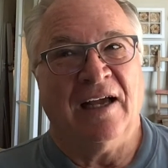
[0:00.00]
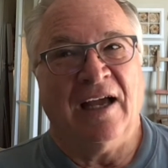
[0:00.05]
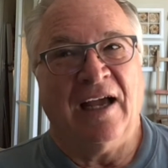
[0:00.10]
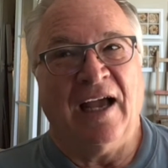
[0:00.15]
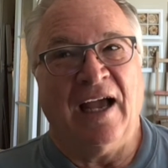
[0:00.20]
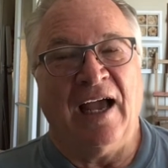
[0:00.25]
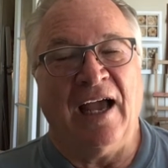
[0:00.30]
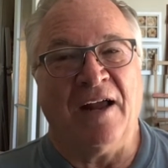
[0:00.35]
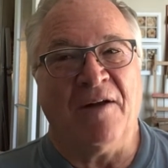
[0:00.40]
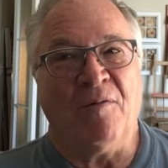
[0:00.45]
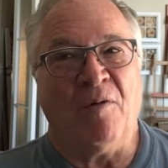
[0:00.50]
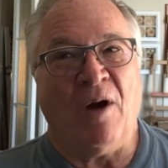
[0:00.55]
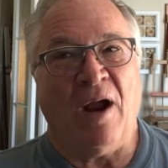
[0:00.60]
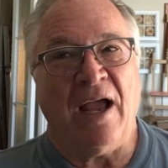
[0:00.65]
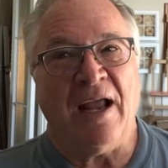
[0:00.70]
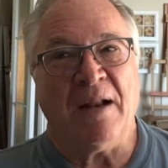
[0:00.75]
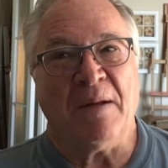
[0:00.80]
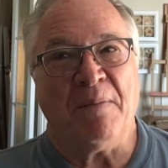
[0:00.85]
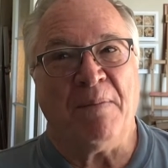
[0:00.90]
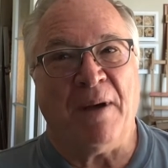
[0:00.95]
and
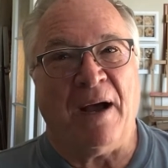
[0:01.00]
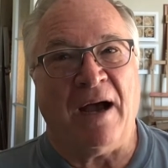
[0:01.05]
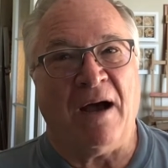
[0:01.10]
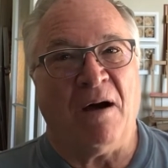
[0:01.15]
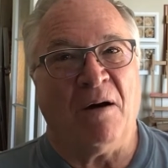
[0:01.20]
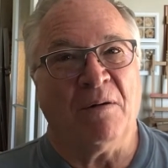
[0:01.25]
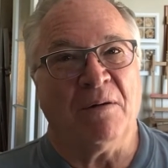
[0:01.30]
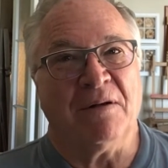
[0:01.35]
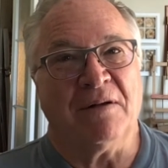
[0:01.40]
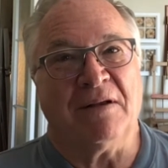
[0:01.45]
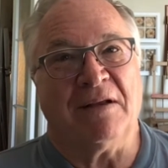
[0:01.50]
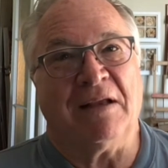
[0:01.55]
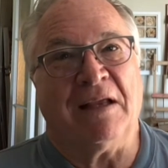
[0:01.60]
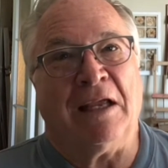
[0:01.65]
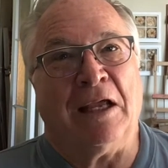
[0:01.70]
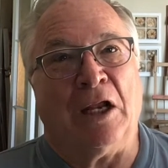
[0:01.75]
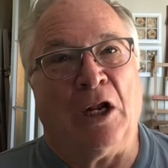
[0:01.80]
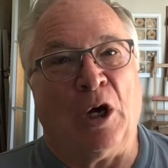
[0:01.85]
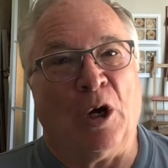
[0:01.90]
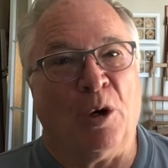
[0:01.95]
write about,
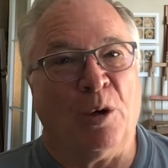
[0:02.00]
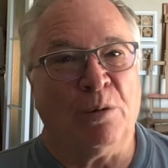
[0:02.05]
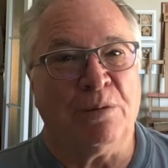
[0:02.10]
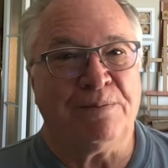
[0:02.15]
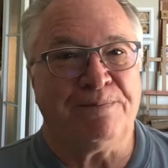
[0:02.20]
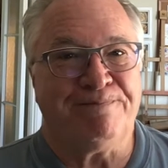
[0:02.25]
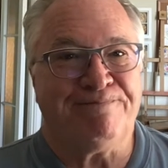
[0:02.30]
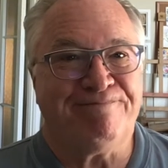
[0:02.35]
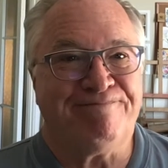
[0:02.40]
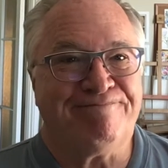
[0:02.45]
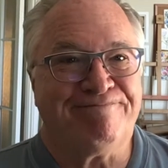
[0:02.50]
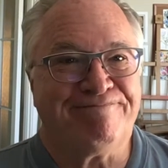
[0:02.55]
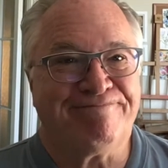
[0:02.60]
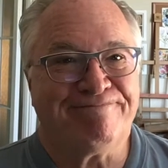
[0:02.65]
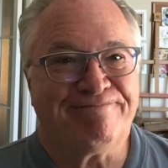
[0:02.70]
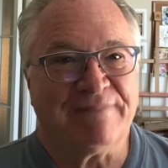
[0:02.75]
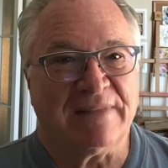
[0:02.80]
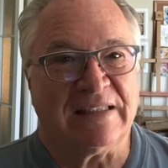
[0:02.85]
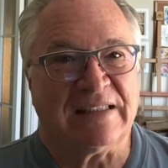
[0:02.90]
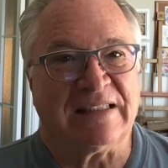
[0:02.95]

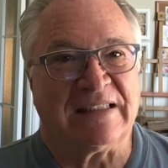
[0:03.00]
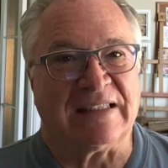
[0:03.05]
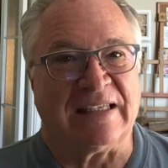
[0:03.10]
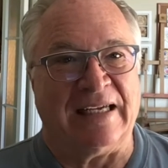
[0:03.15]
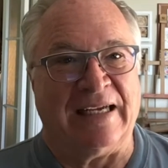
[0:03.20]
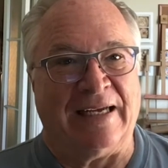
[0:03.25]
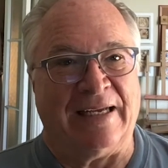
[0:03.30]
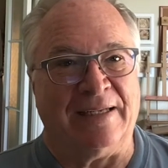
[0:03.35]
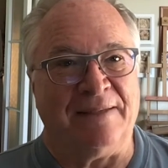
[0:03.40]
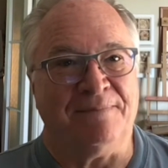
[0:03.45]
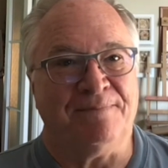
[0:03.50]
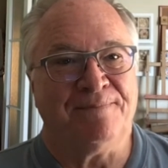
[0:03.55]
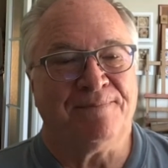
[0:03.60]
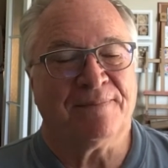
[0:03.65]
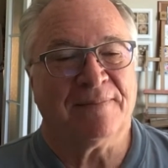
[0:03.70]
sin.